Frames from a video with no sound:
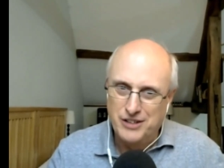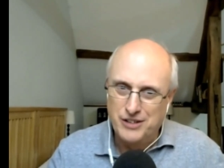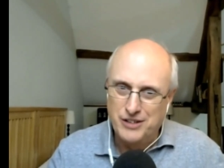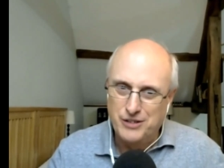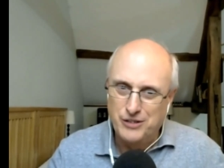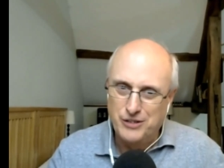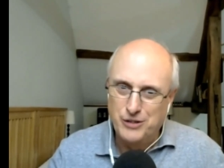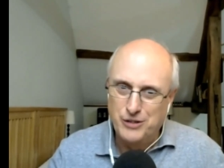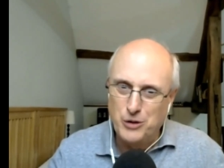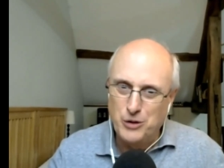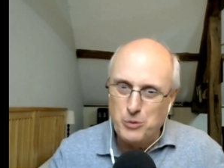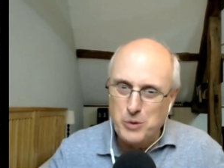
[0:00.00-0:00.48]

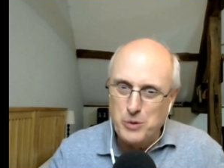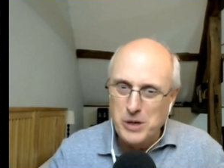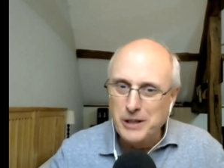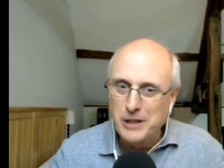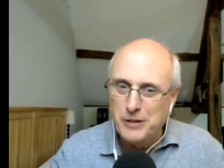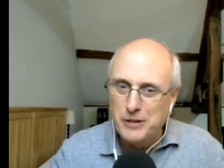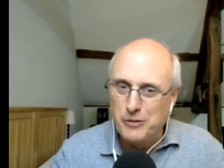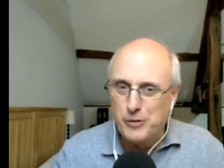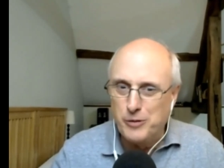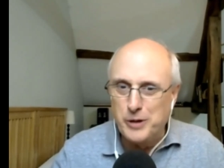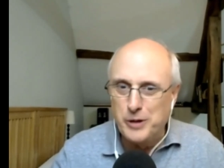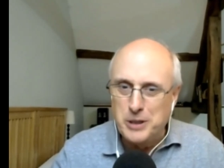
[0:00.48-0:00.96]
So
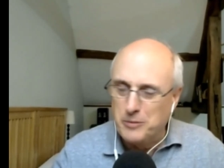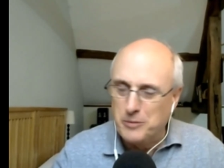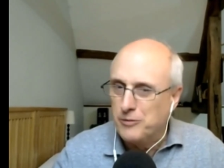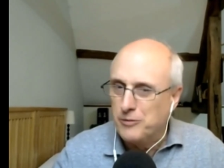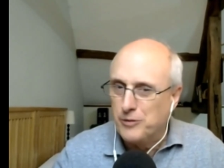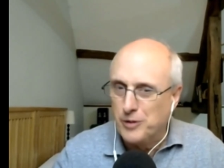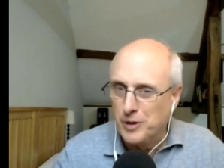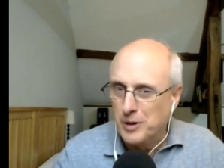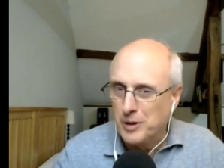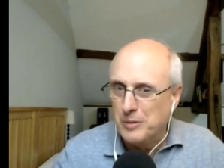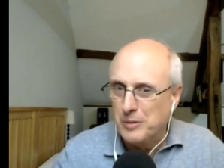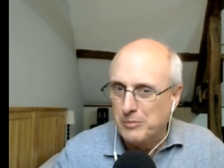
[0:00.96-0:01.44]
really freedom
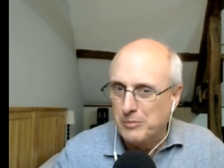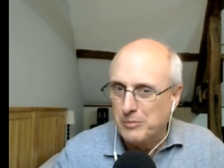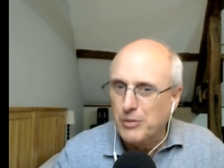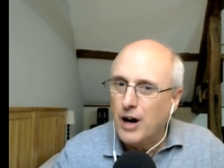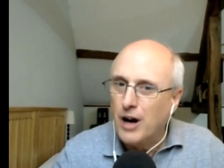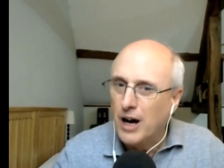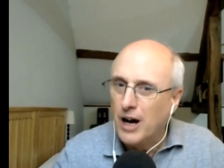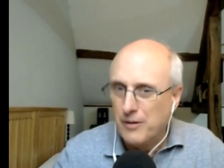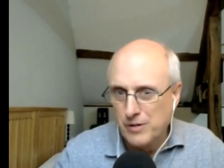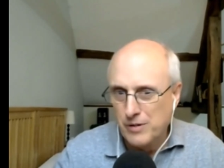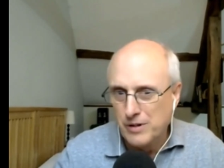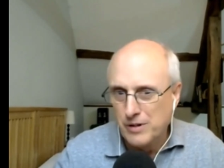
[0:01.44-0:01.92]
from
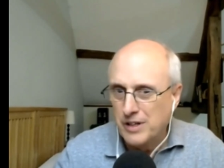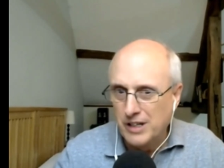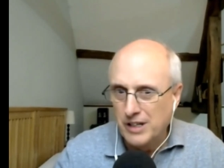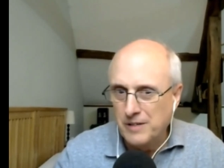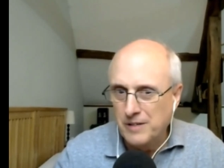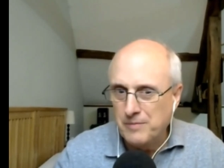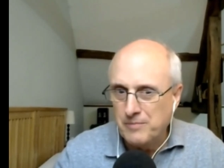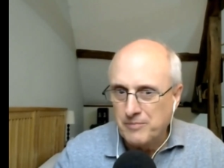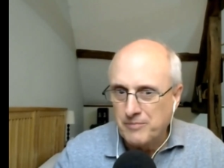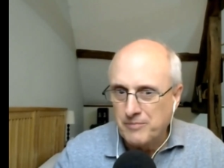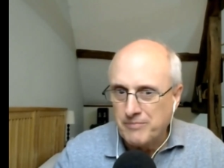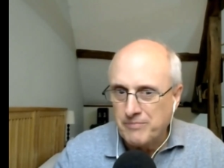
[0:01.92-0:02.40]

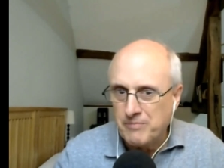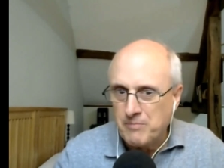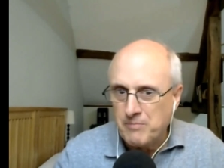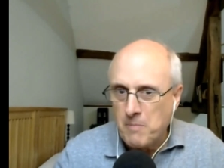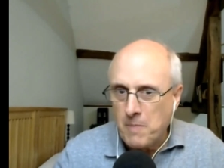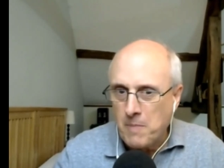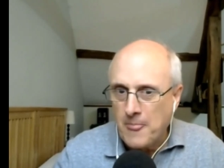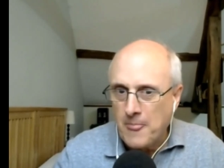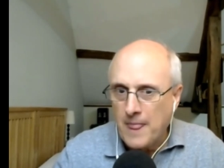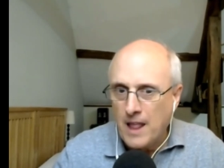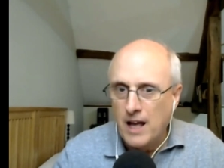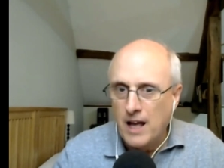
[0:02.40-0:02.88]
poverty,
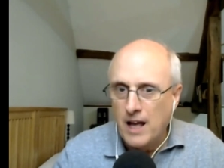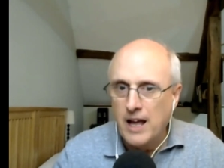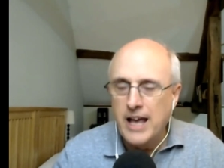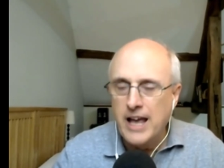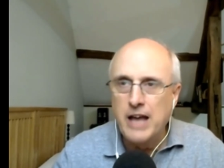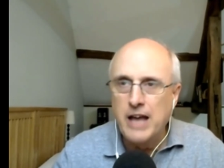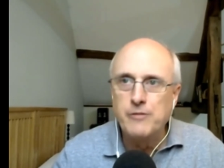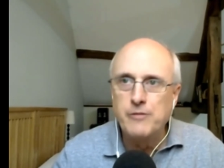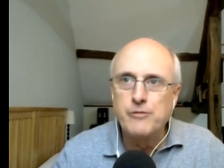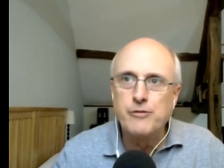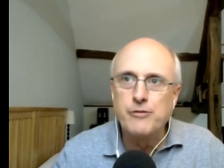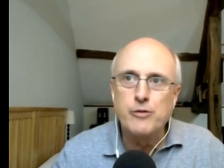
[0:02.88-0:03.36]

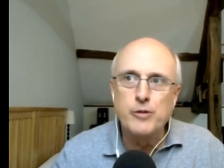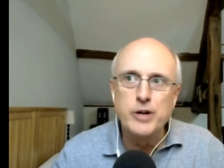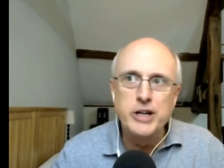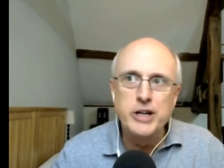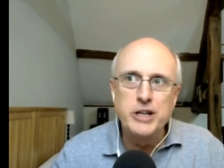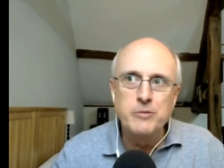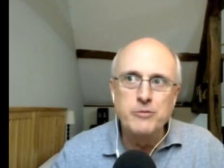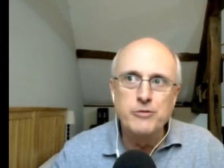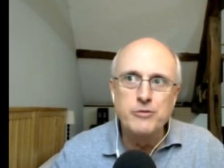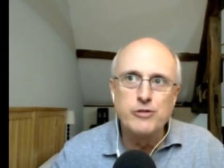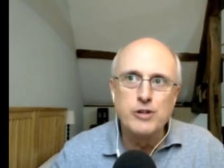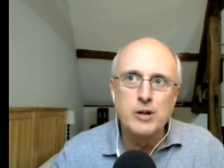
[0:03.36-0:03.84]
and
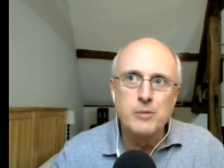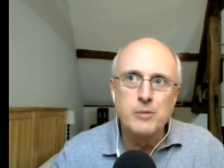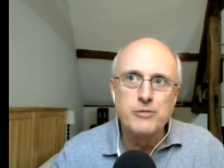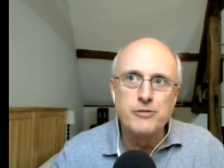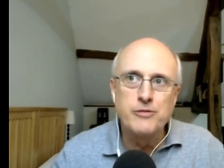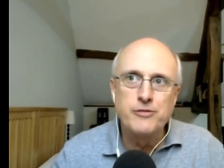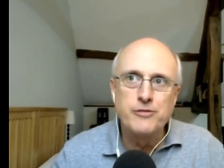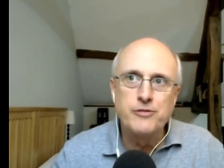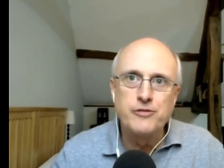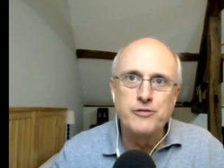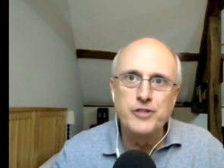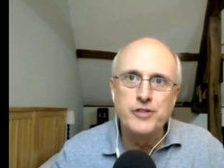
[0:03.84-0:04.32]
freedom from
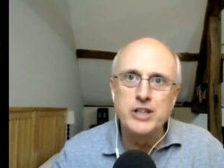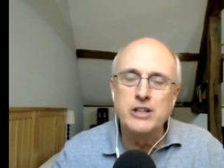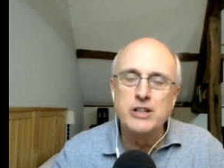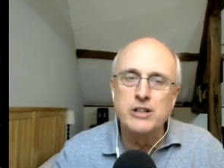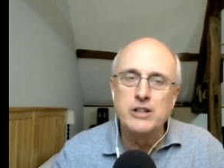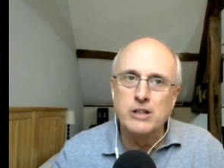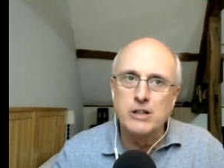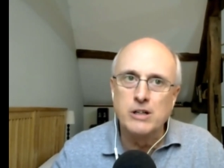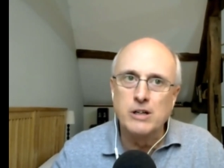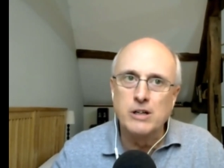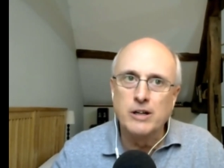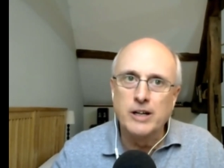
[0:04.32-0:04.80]

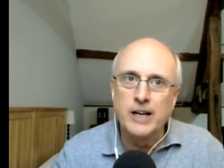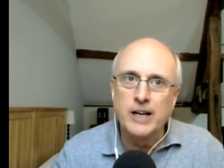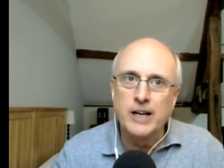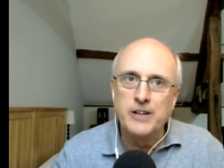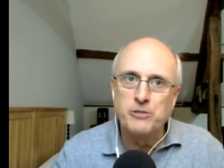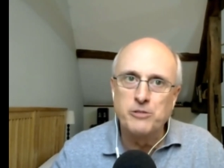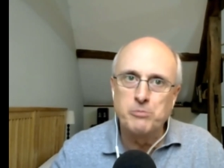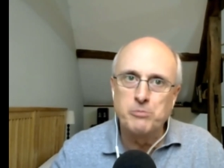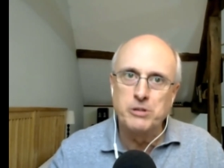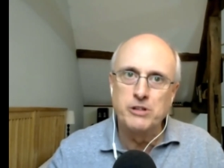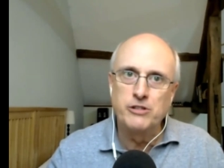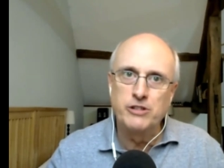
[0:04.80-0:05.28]
fear. And
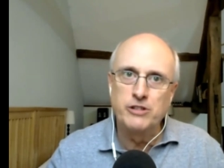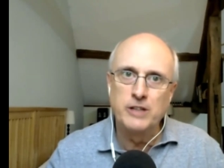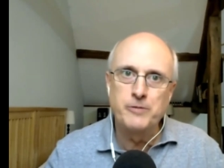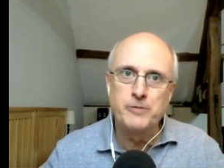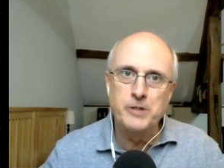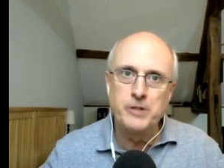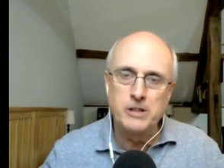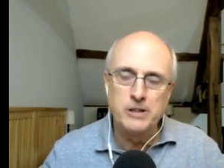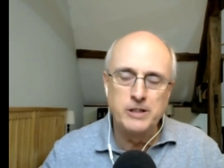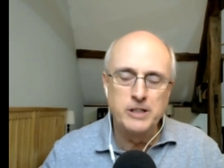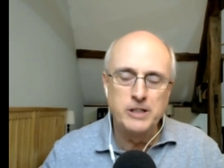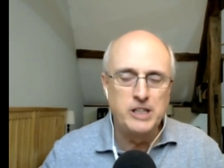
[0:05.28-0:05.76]

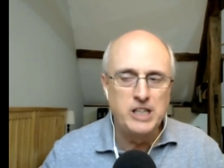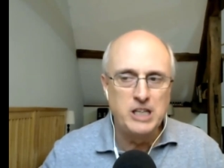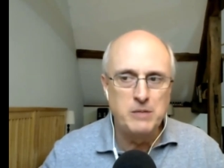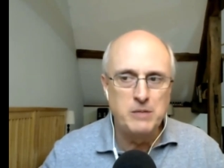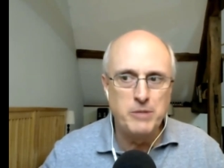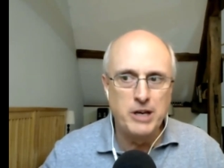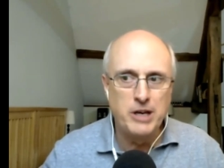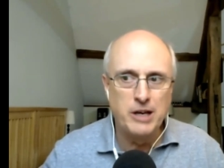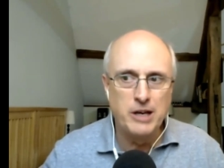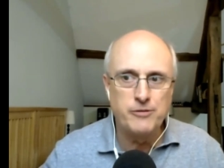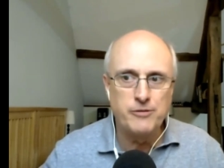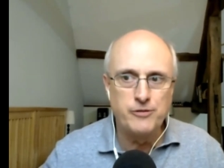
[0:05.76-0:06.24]
specifically, he
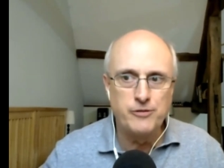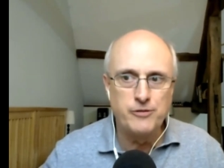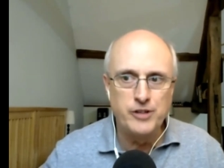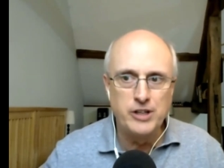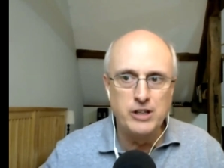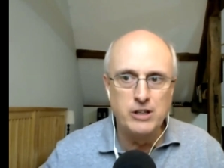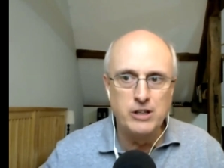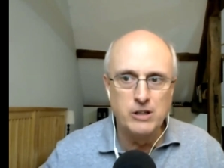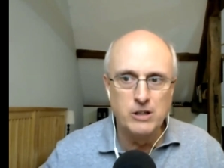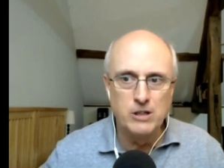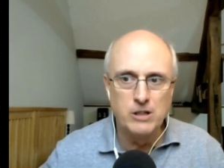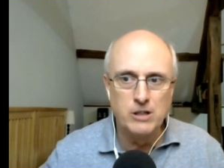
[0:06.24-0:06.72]
meant
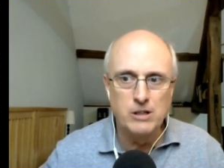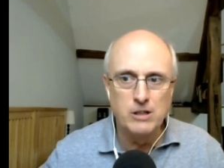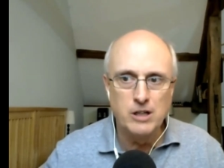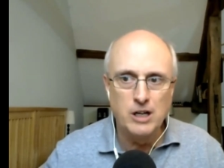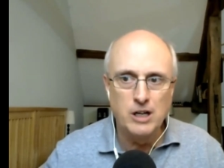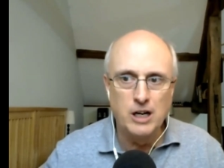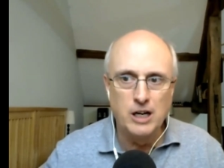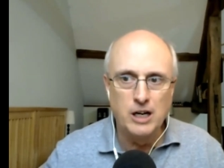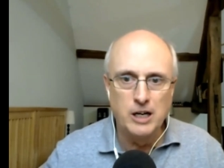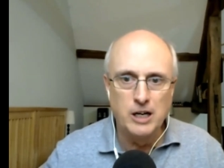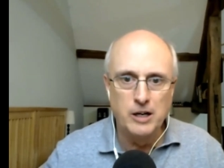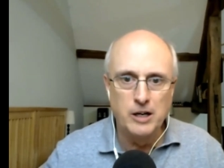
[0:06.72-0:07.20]
fear
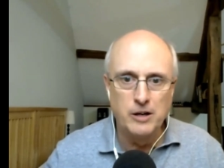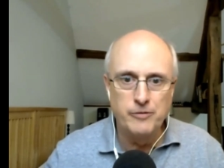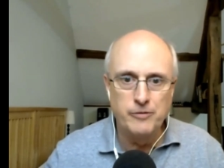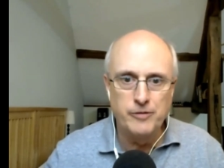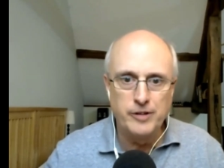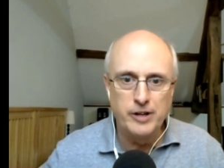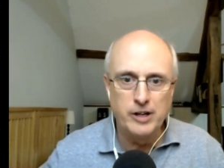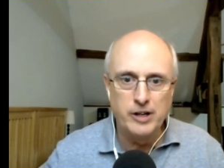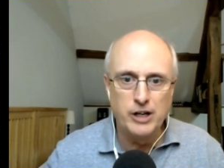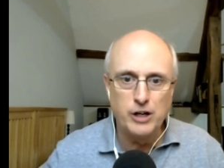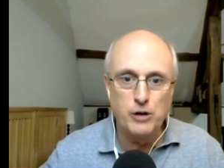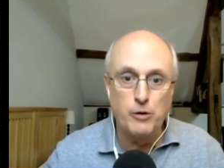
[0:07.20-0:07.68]
of
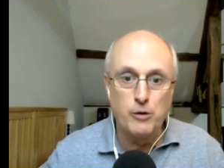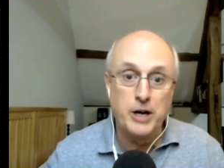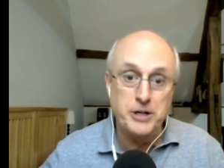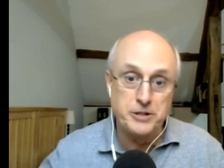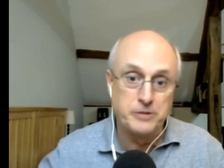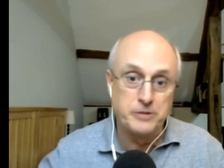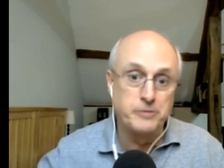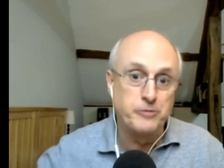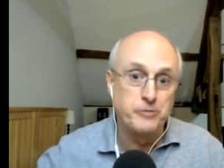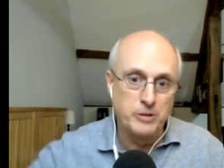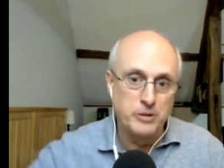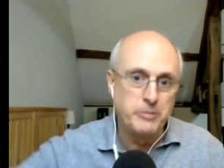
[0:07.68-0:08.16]

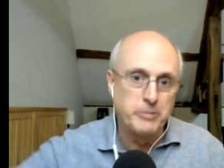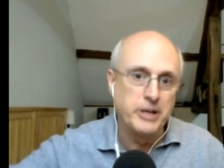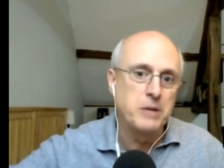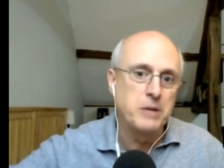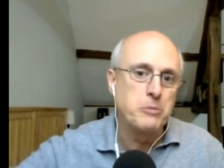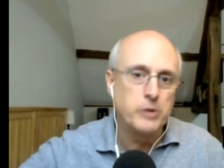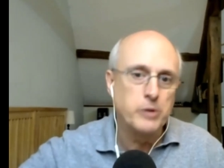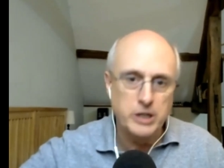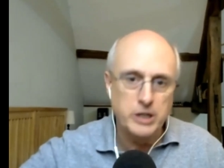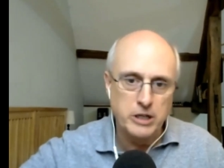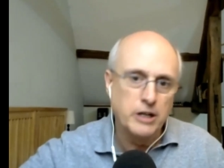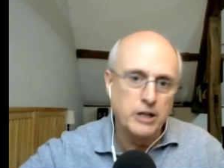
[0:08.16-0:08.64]
aggression from
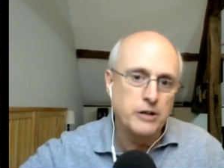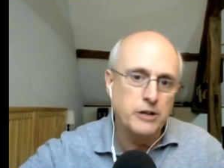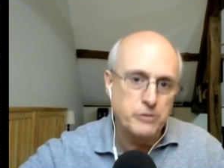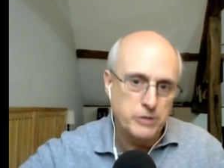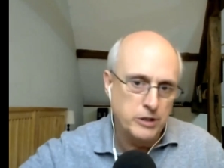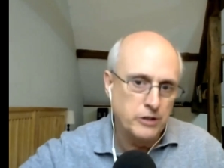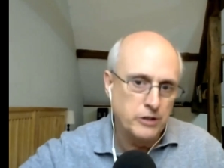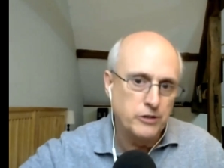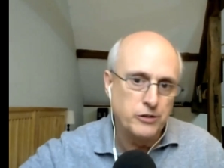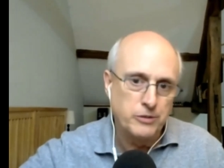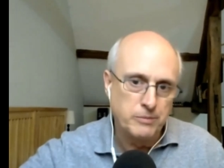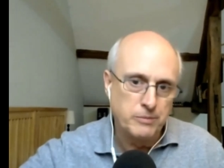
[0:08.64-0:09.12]
neighboring
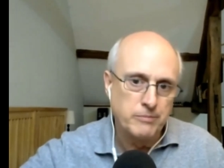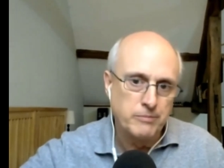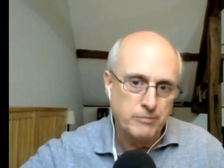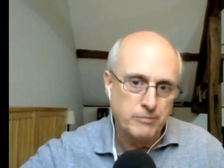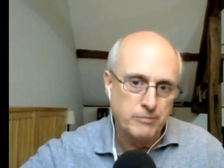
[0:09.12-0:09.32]
countries.